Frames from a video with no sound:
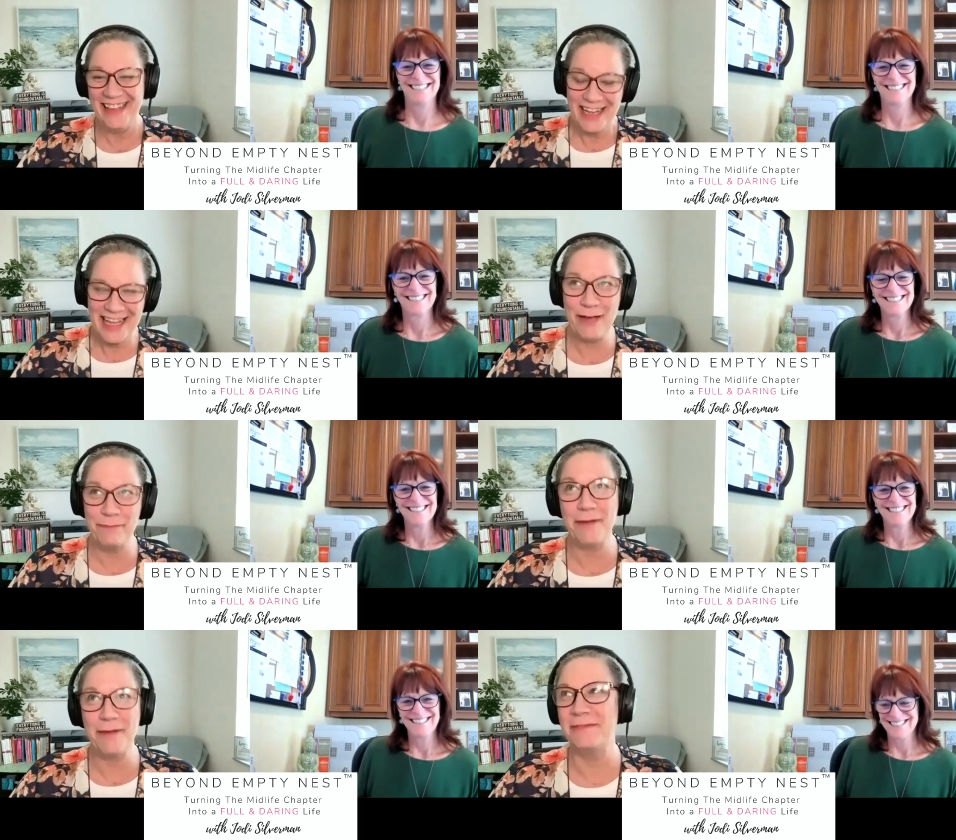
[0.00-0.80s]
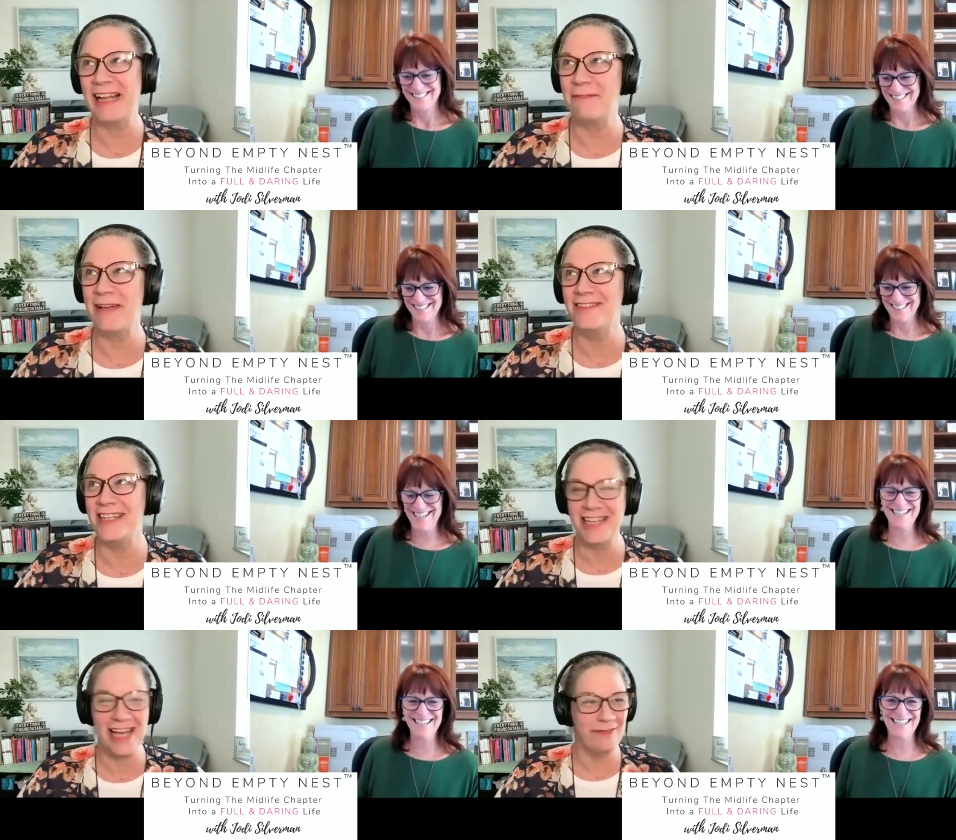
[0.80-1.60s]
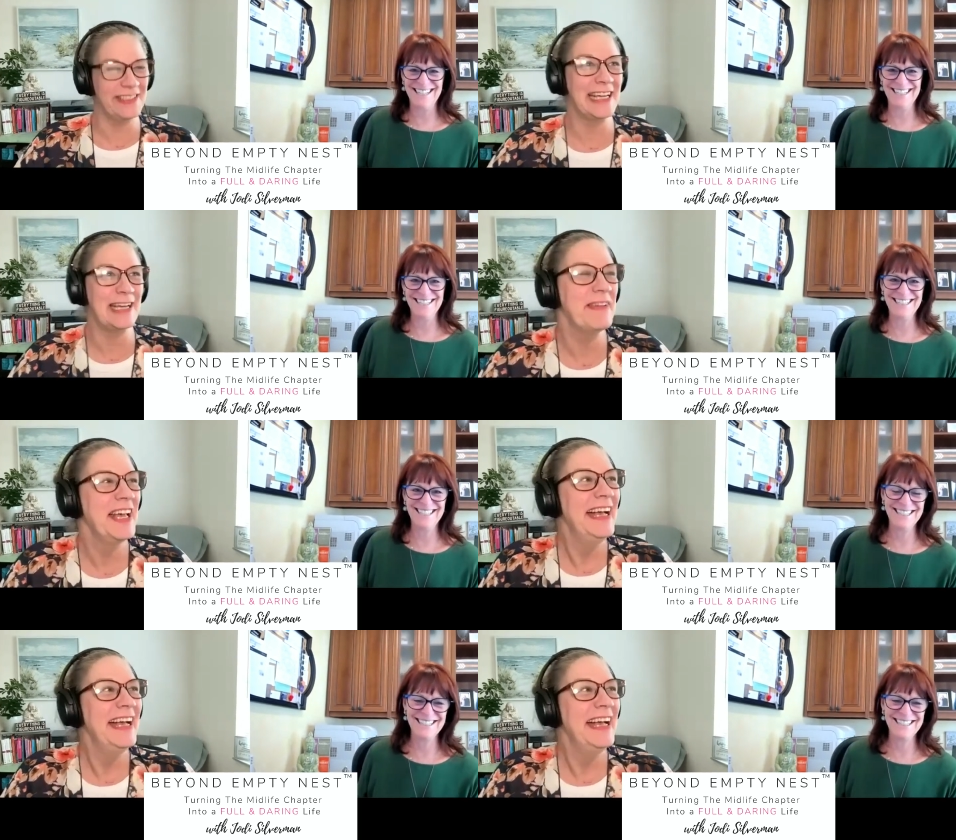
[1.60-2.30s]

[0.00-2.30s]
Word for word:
Speaker 1: yeah probably. We have to dive deep.